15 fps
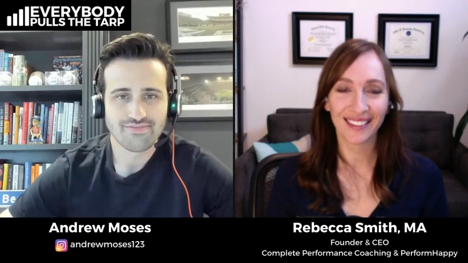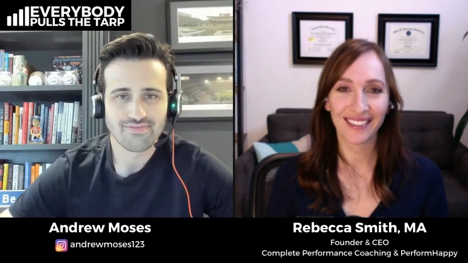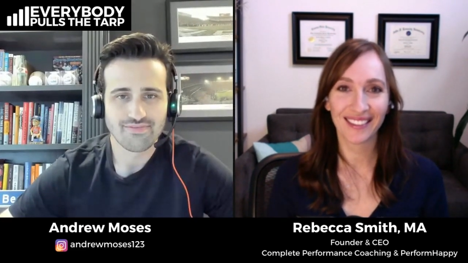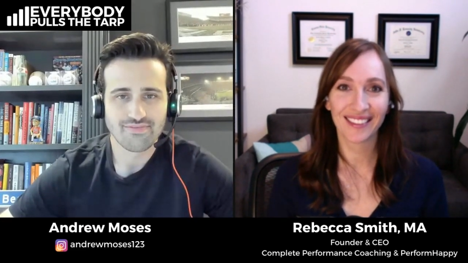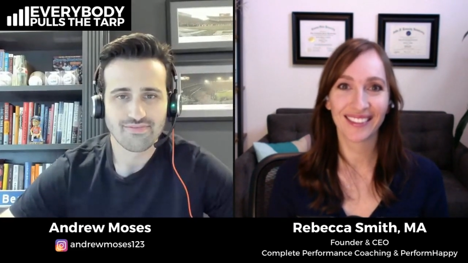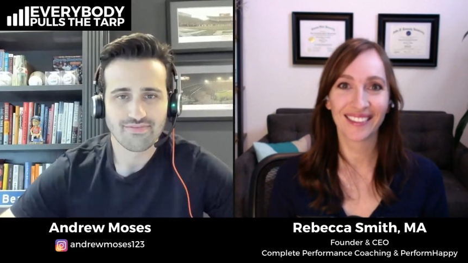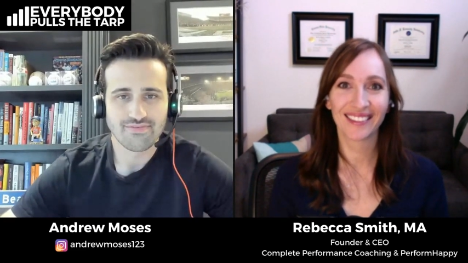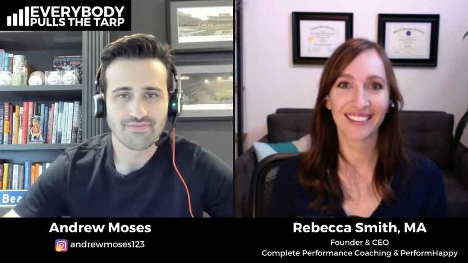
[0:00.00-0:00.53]

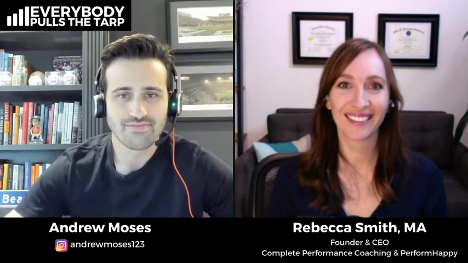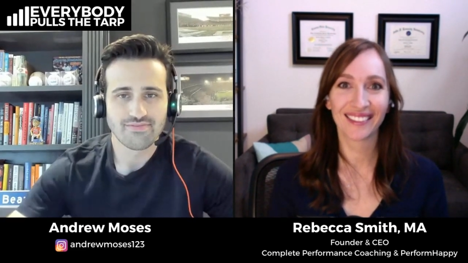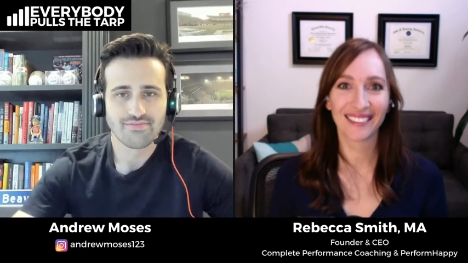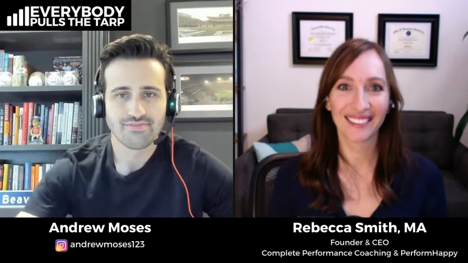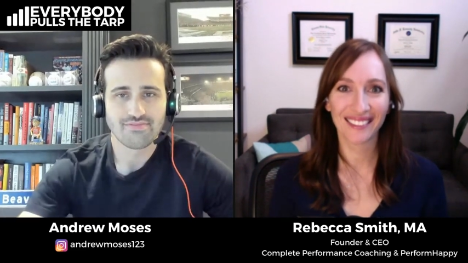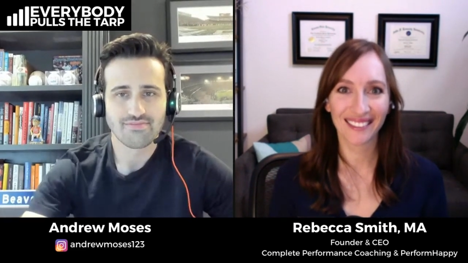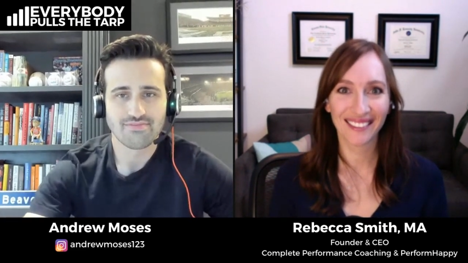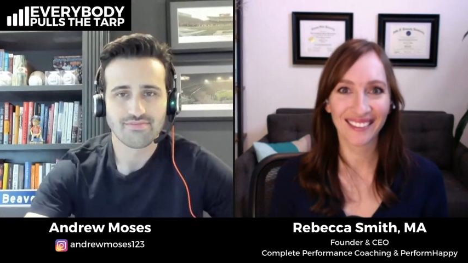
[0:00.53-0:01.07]

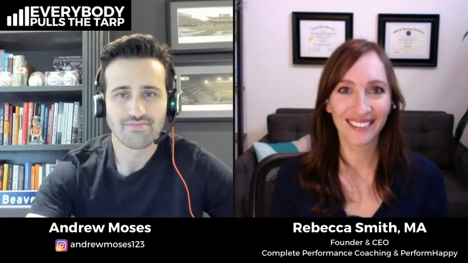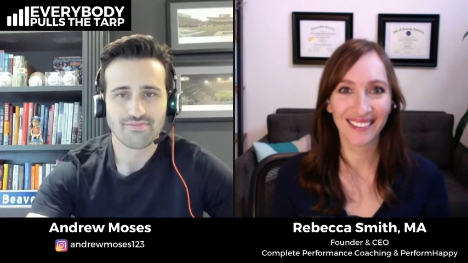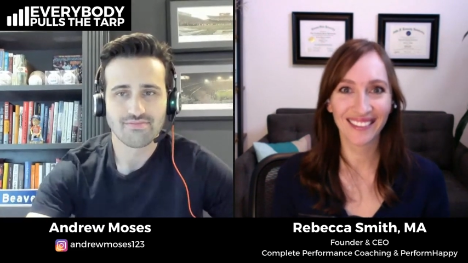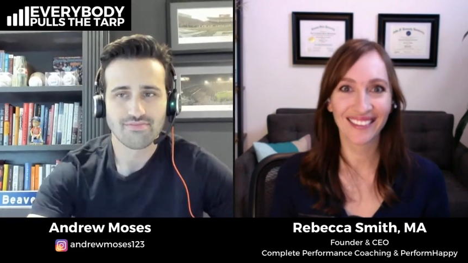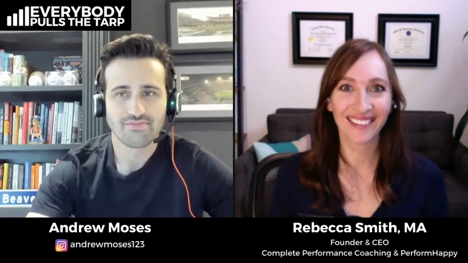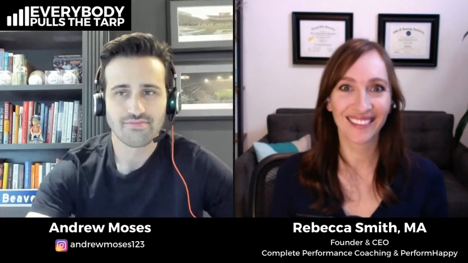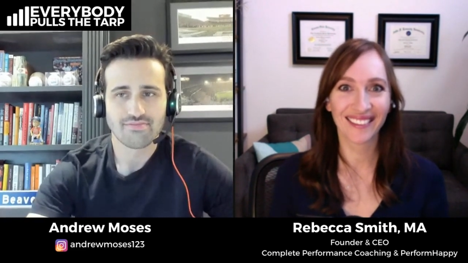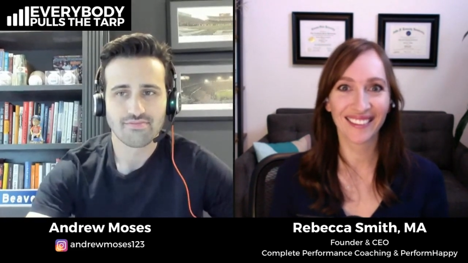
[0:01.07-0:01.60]

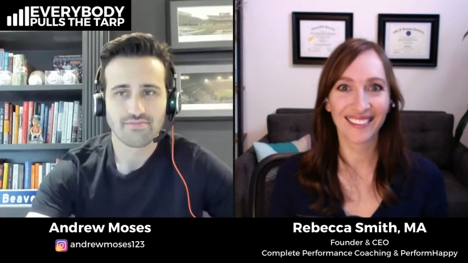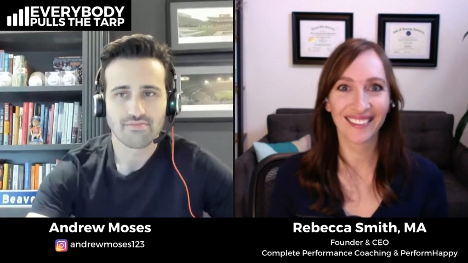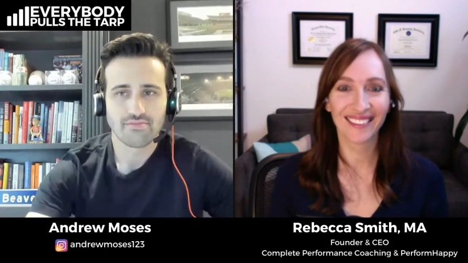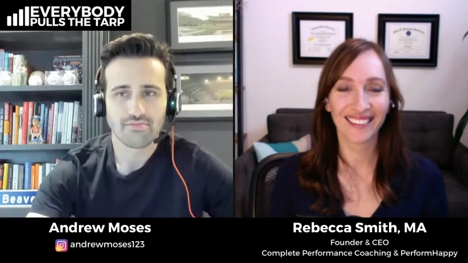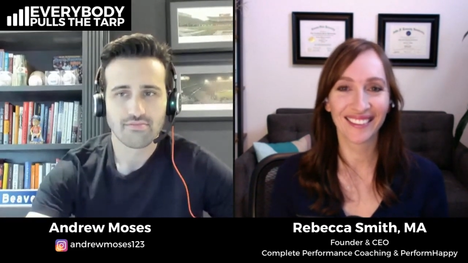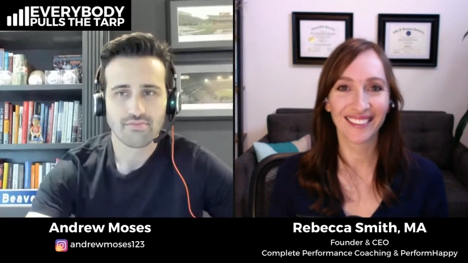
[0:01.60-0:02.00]
[no speech]